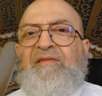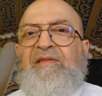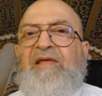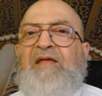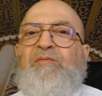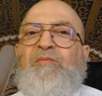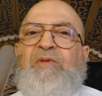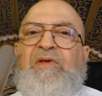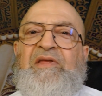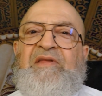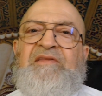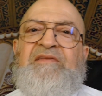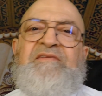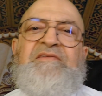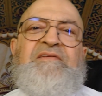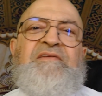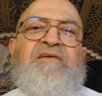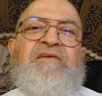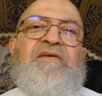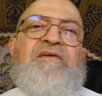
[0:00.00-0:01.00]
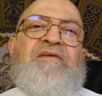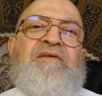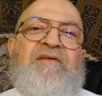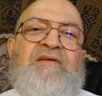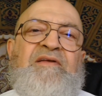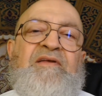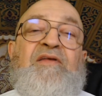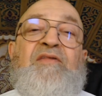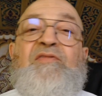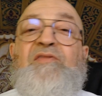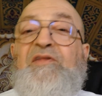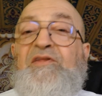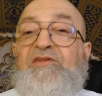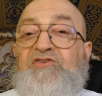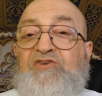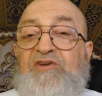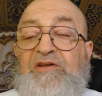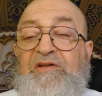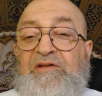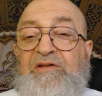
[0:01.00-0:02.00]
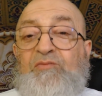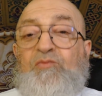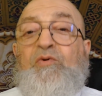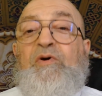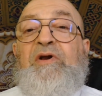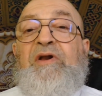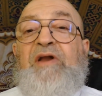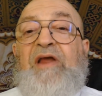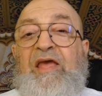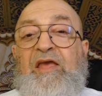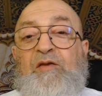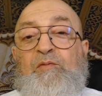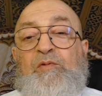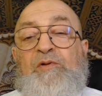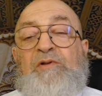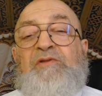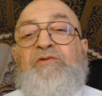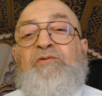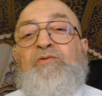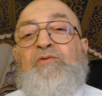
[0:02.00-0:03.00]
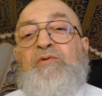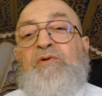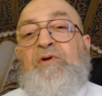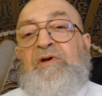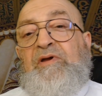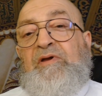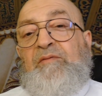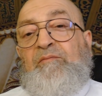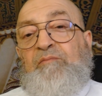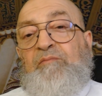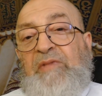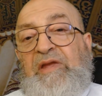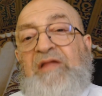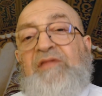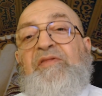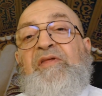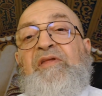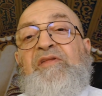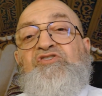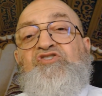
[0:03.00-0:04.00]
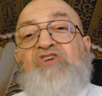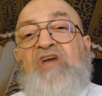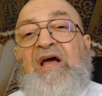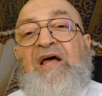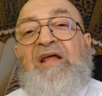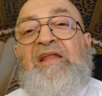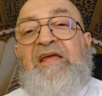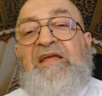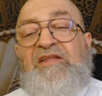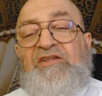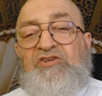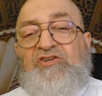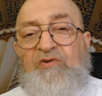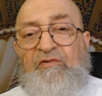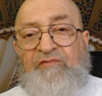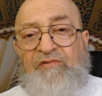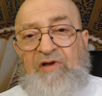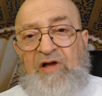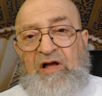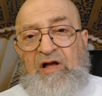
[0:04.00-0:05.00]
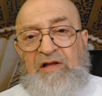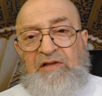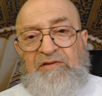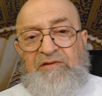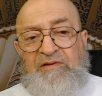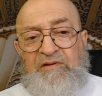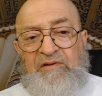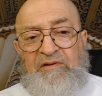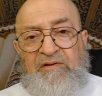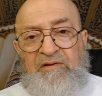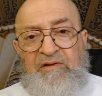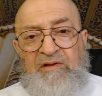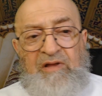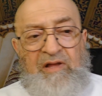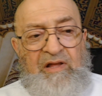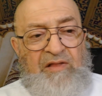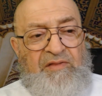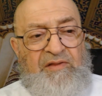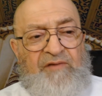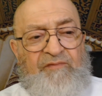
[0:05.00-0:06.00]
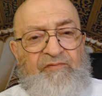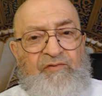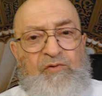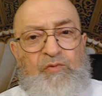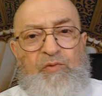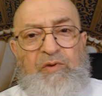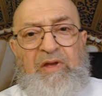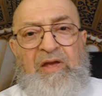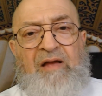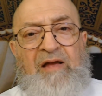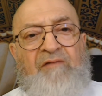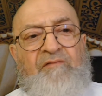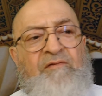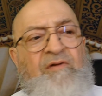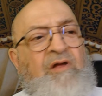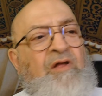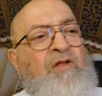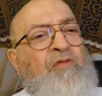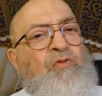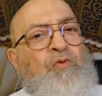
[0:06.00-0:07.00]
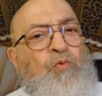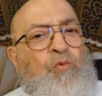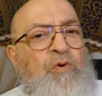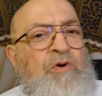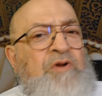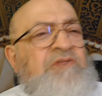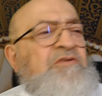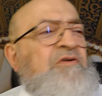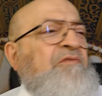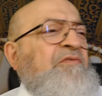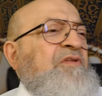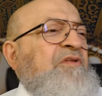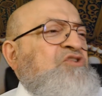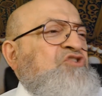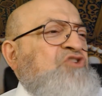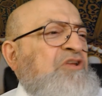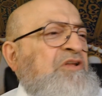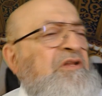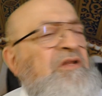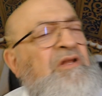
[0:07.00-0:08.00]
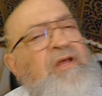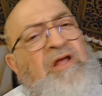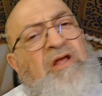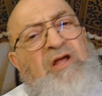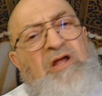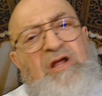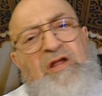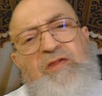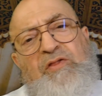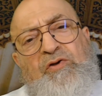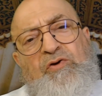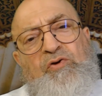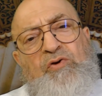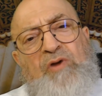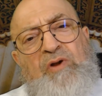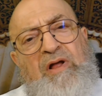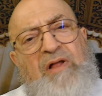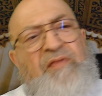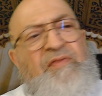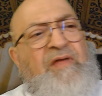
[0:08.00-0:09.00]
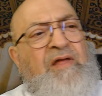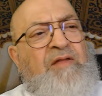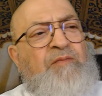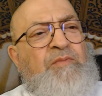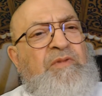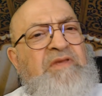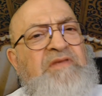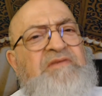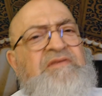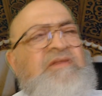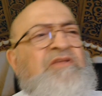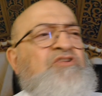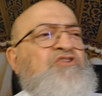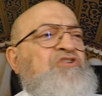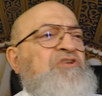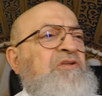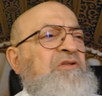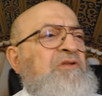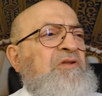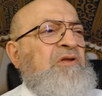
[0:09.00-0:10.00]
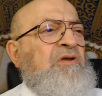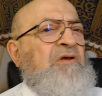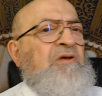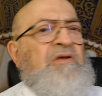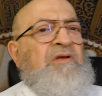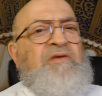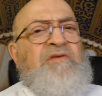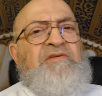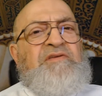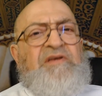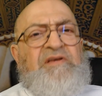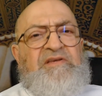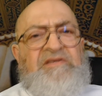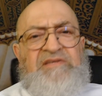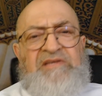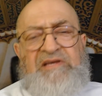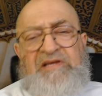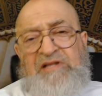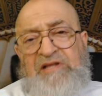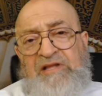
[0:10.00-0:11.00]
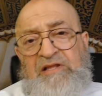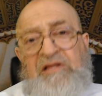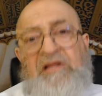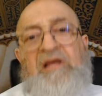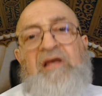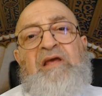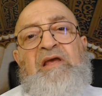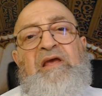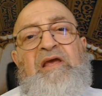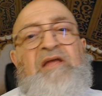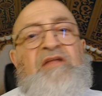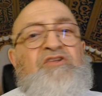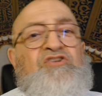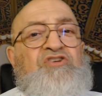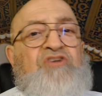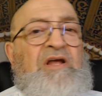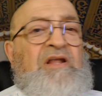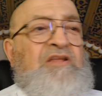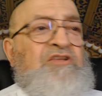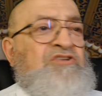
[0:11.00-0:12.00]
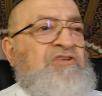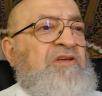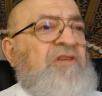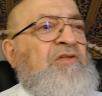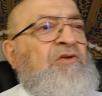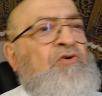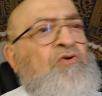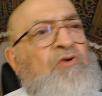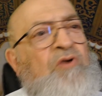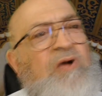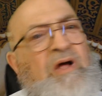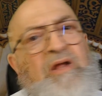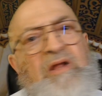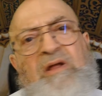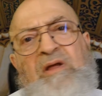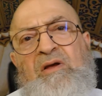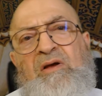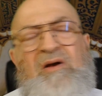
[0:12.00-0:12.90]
That means the jinn were able to meet the challenge of God and therefore, we have the words of the jinn in the Quran. That means the jinn succeeded in challenging the Quran.